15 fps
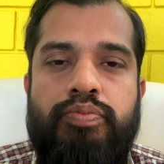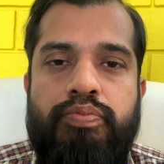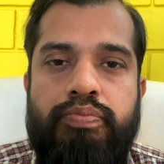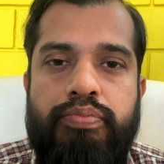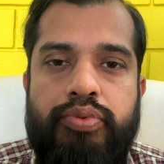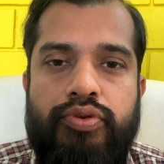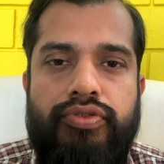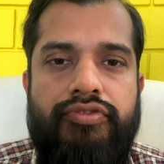
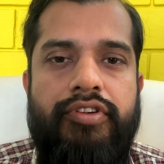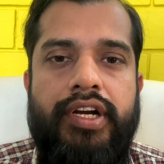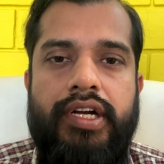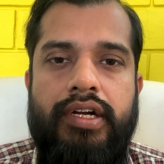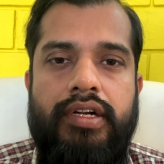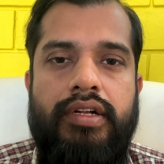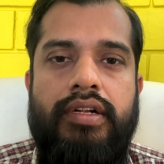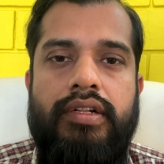spoon-fed
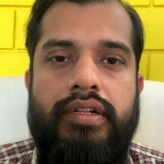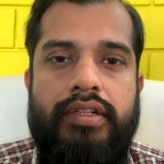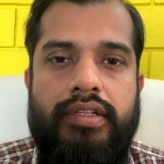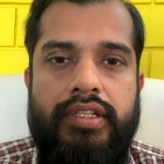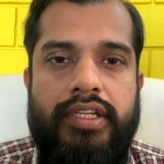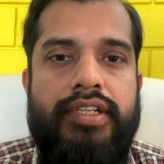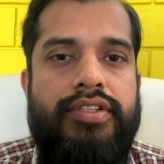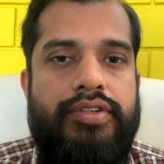
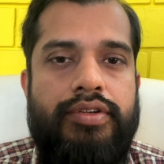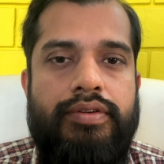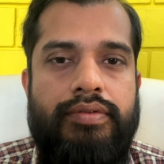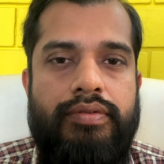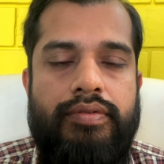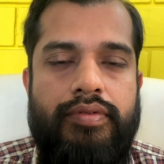things to you.